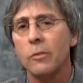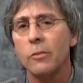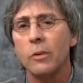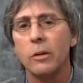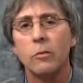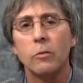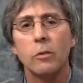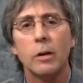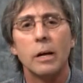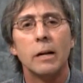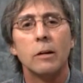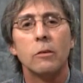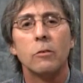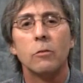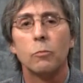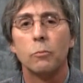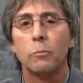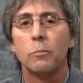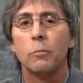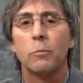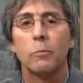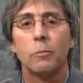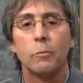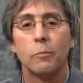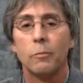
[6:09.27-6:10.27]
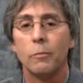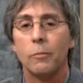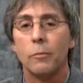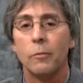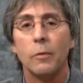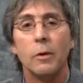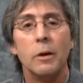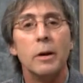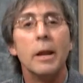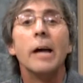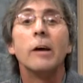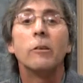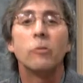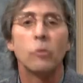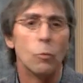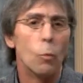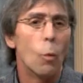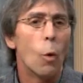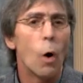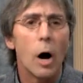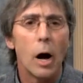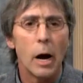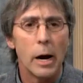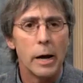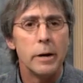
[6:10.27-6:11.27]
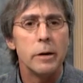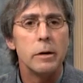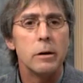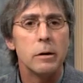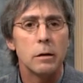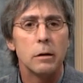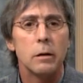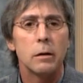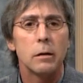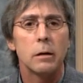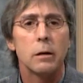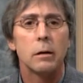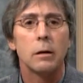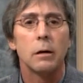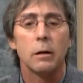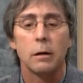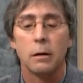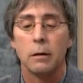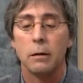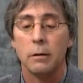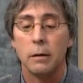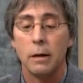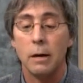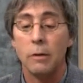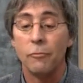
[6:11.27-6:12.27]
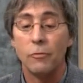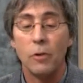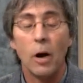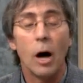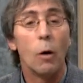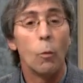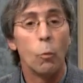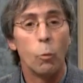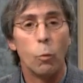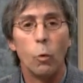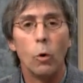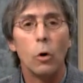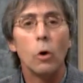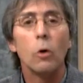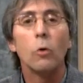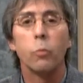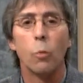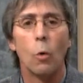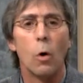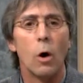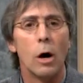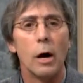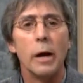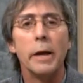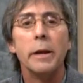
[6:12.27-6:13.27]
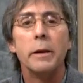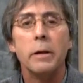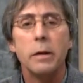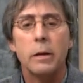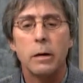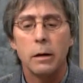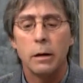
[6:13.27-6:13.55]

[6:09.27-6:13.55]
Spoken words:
It's nationwide, if not worldwide.